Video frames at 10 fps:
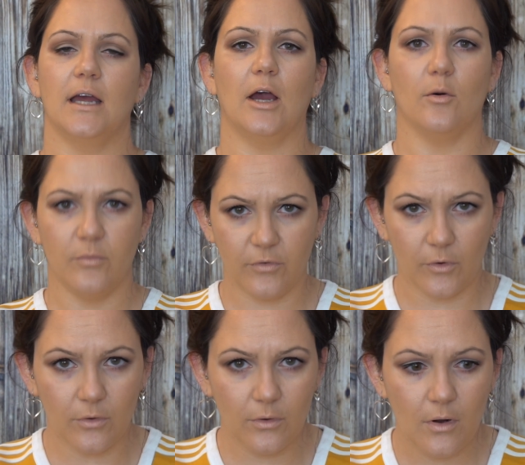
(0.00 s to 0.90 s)

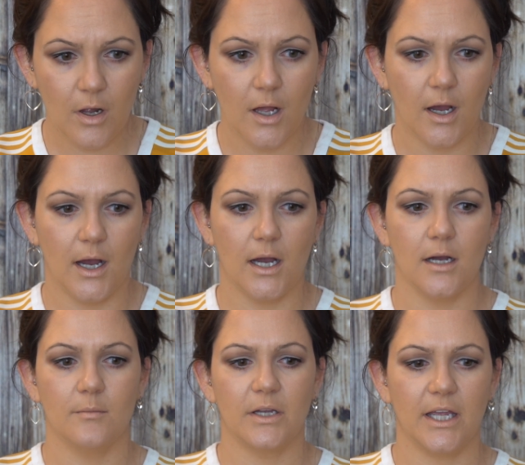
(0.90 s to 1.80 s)
helpful.
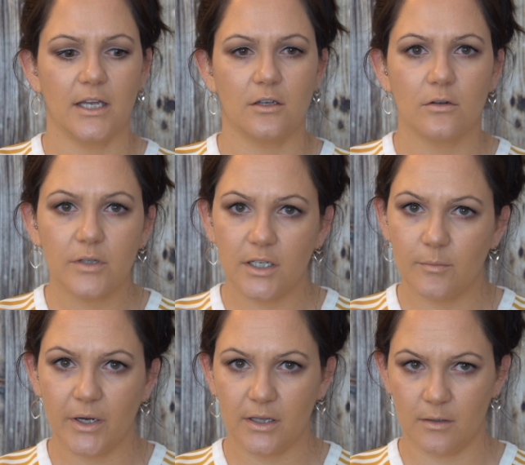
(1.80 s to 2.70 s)
Again, you don't need
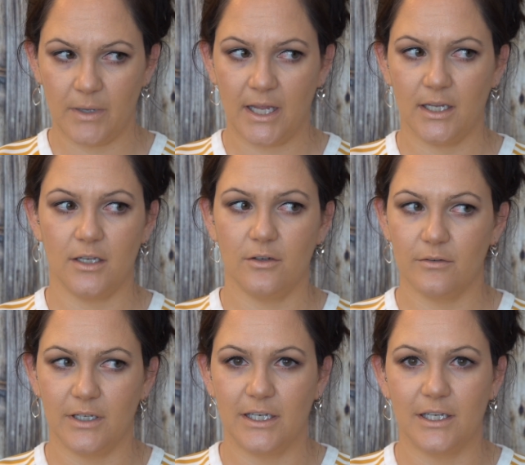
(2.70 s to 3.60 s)
to break the bank and you
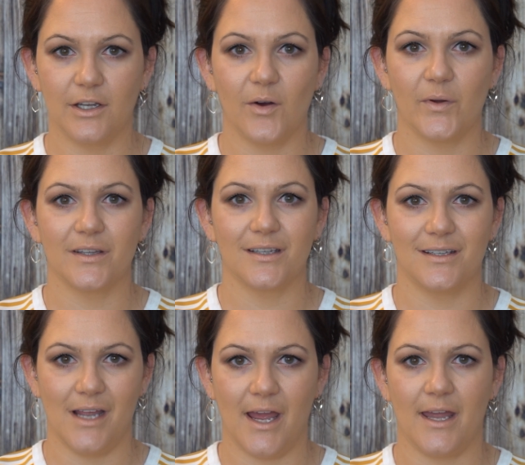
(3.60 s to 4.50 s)
don't need to go into
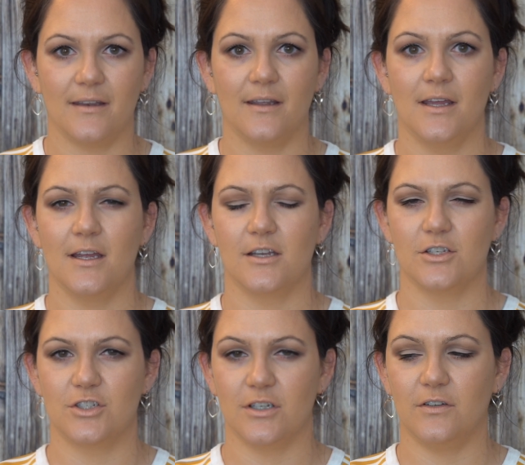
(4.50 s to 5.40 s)
debt
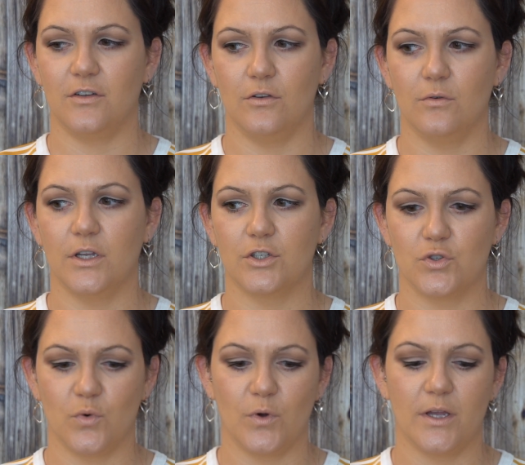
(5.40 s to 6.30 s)
just to
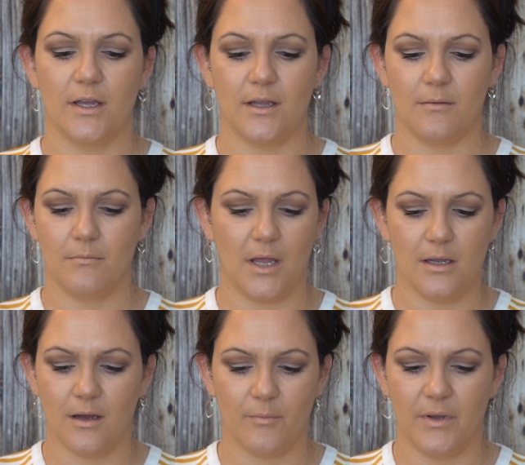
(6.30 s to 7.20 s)
enjoy
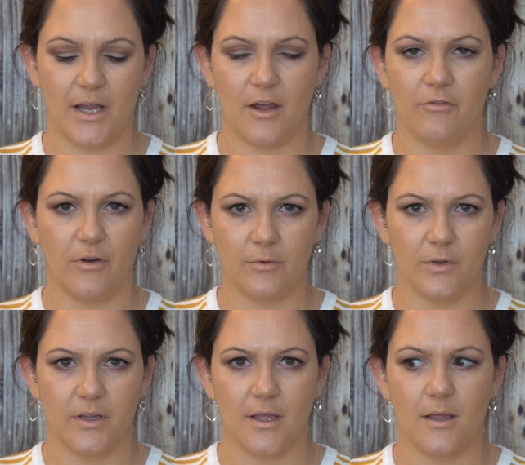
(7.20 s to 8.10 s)
makeup and have fun
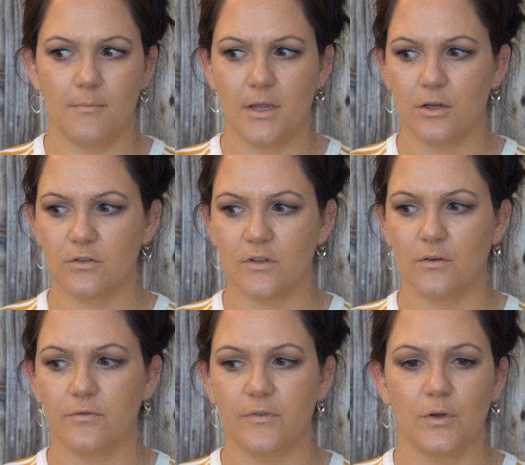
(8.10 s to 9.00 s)
with it and make
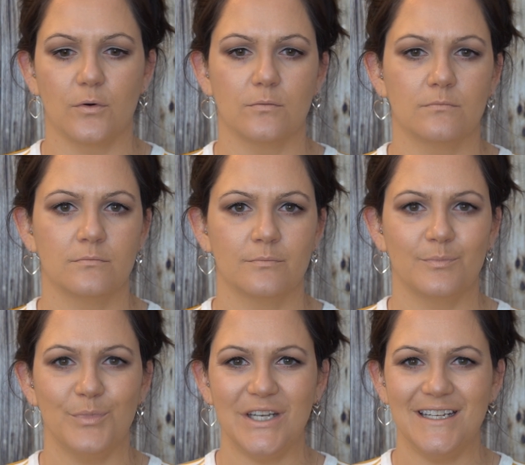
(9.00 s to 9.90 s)
yourself feel
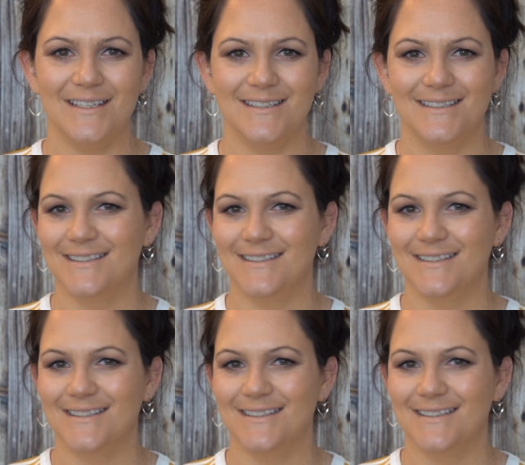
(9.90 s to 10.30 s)
pretty.